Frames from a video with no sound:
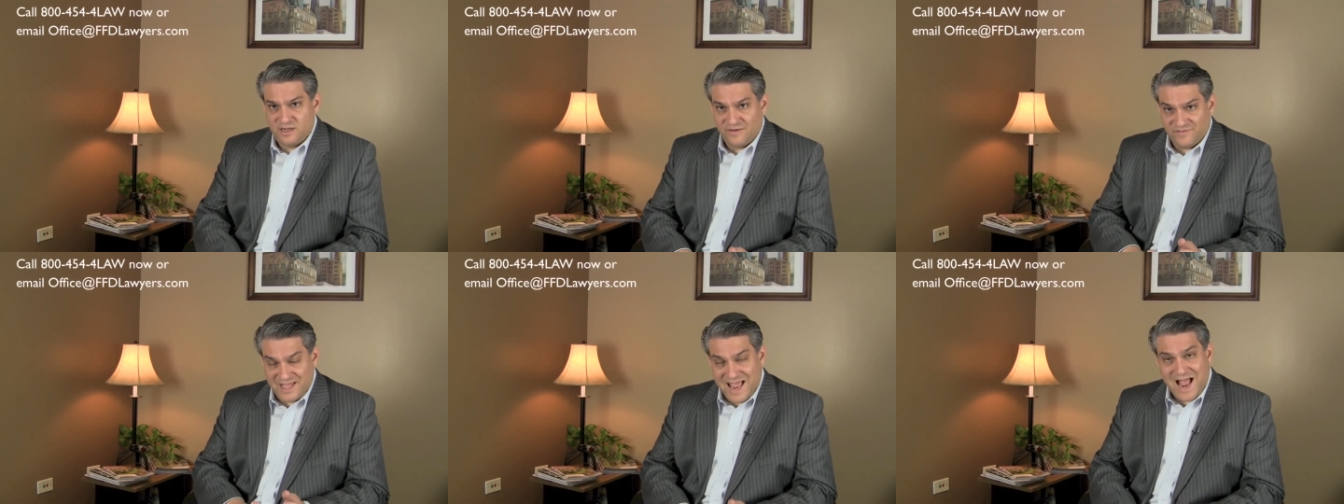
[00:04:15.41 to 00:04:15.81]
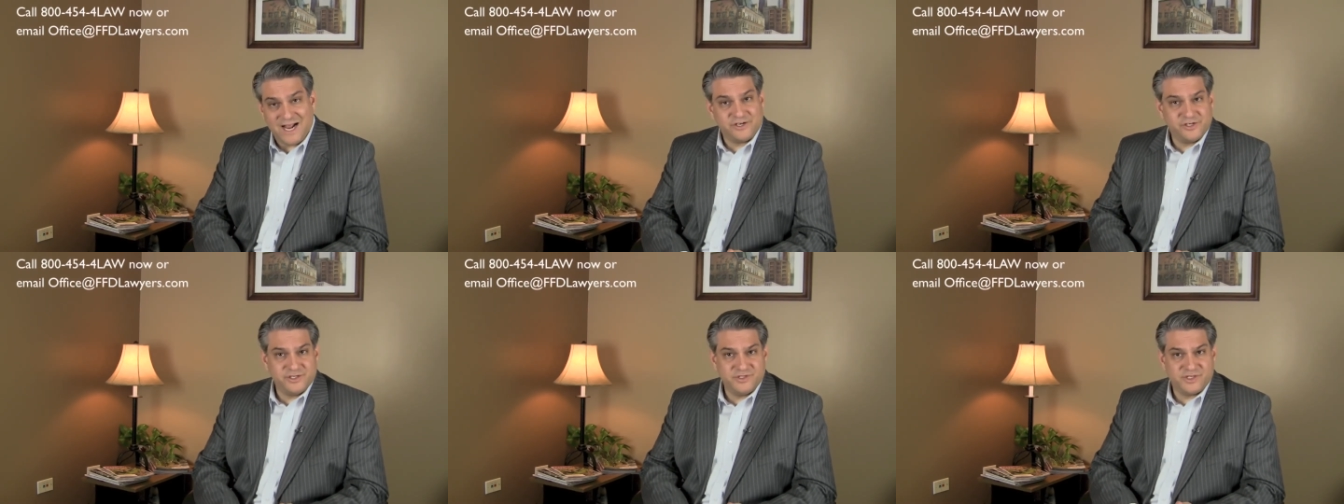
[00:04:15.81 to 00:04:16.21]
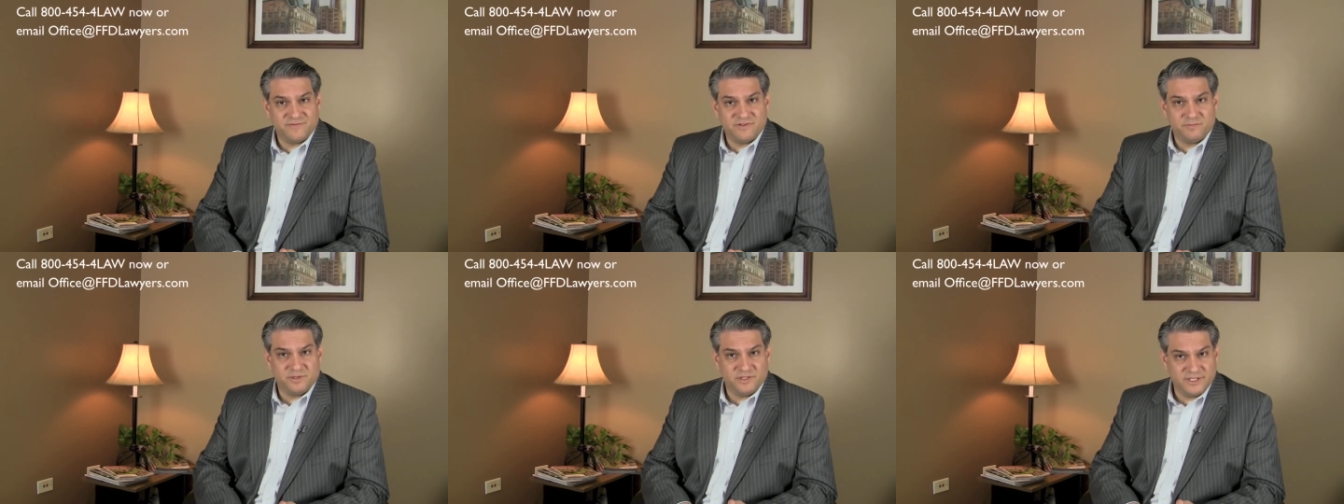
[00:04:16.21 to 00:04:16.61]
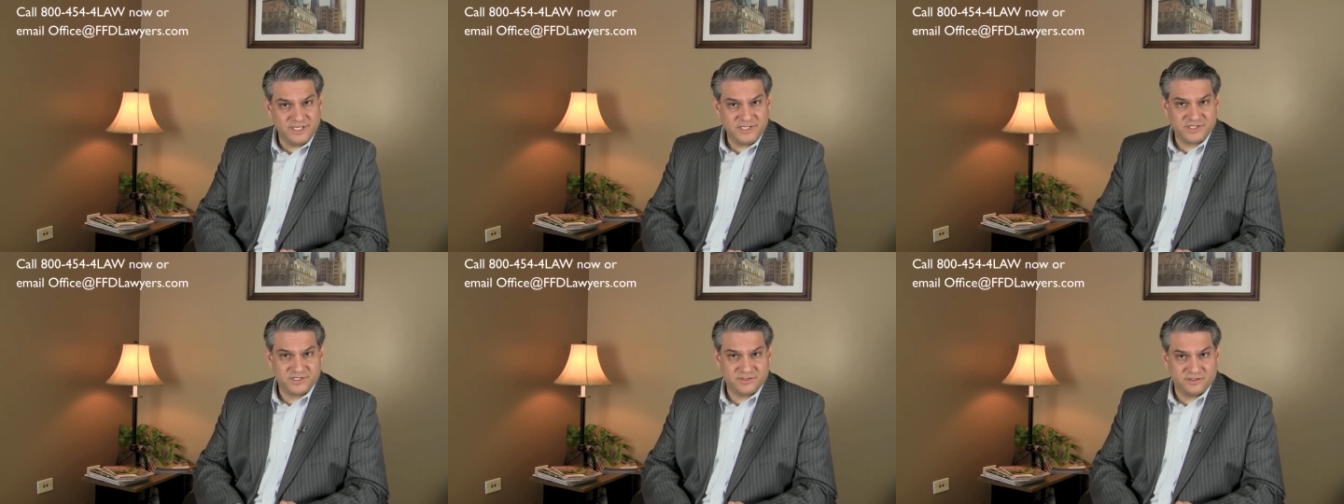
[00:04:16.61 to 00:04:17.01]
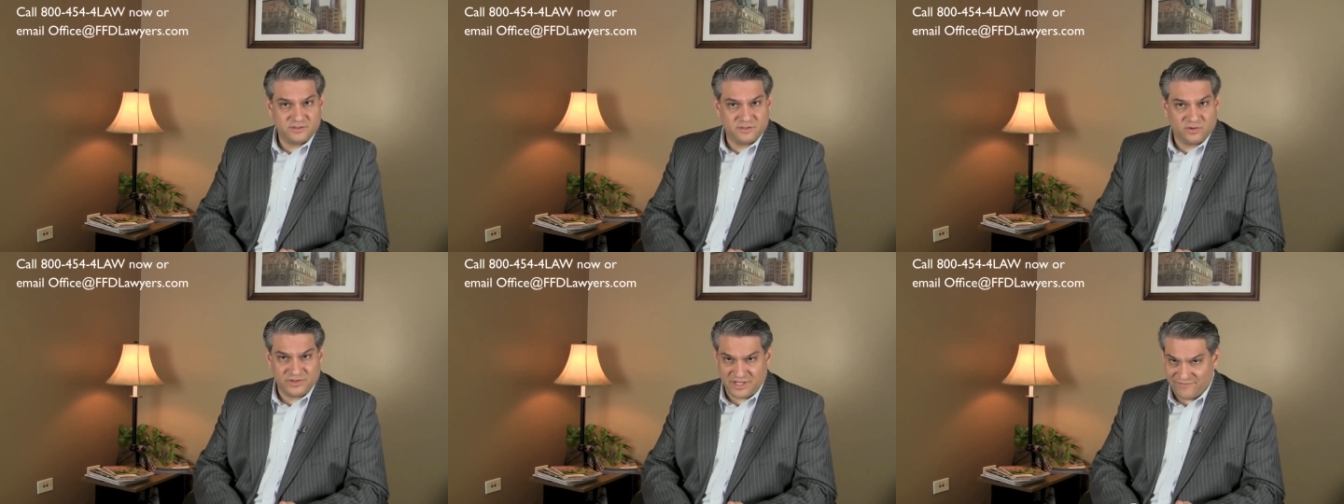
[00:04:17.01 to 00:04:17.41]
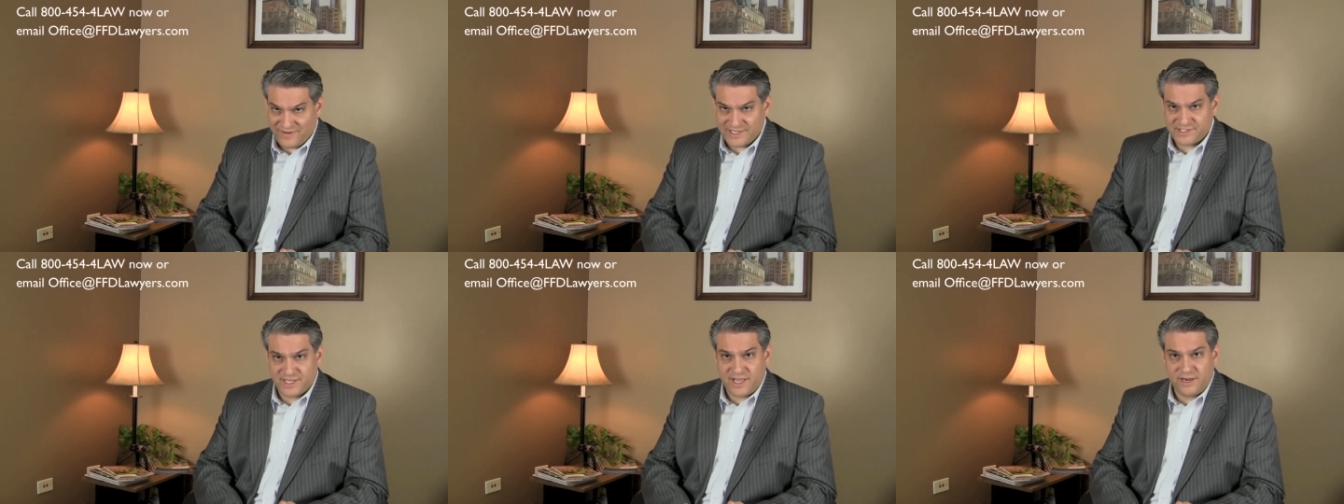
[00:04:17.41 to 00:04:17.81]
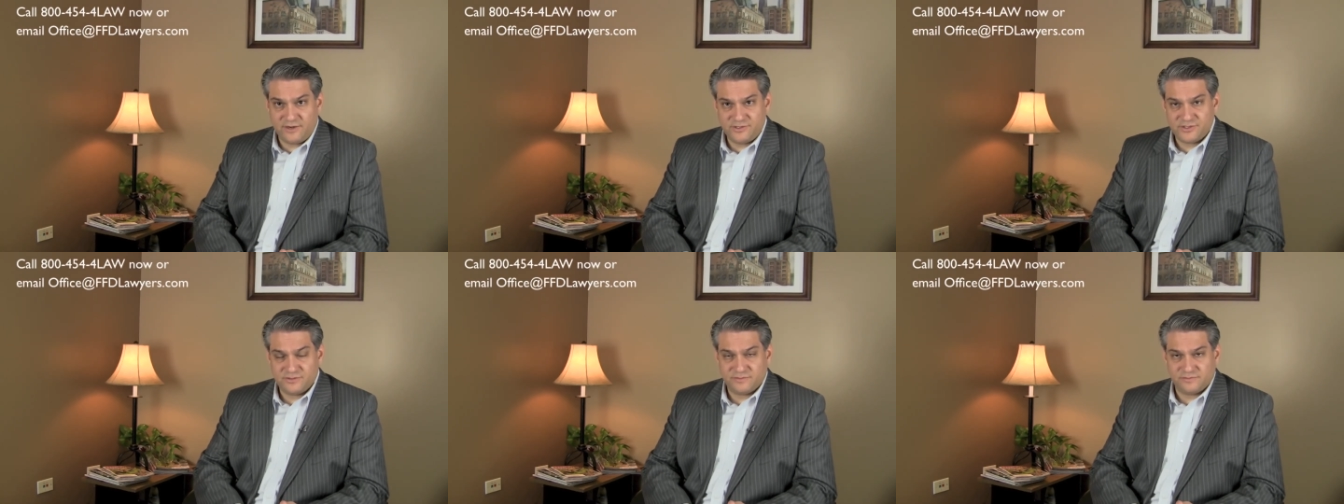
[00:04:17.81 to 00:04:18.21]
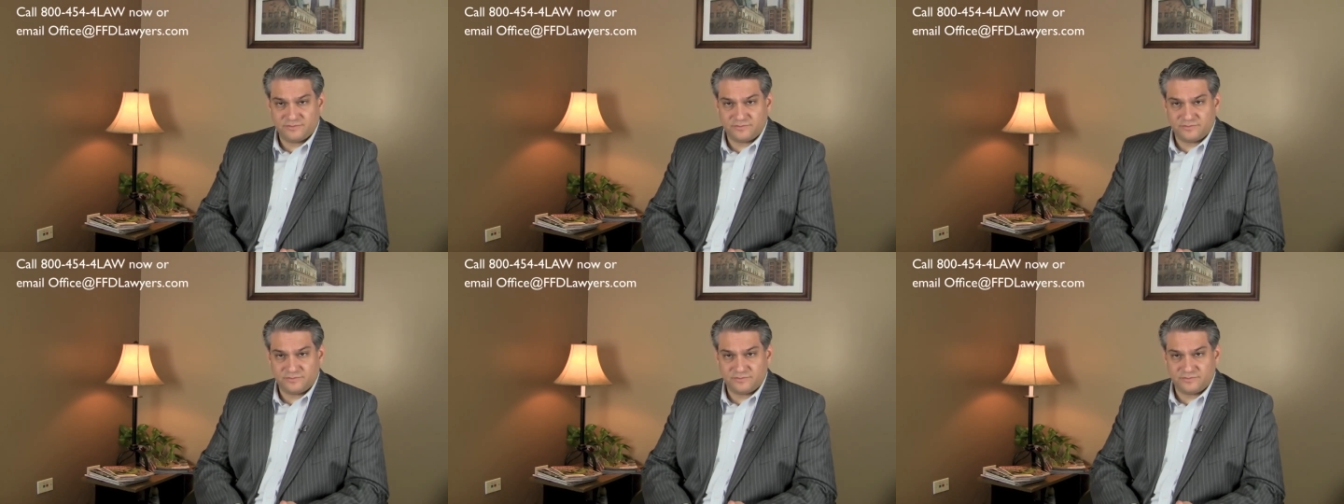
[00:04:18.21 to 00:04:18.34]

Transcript: of the actions of the police or the investigators,